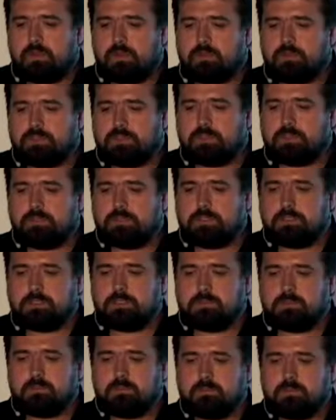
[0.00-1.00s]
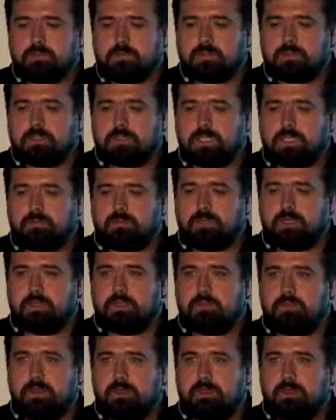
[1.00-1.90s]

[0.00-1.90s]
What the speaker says: constants so that we can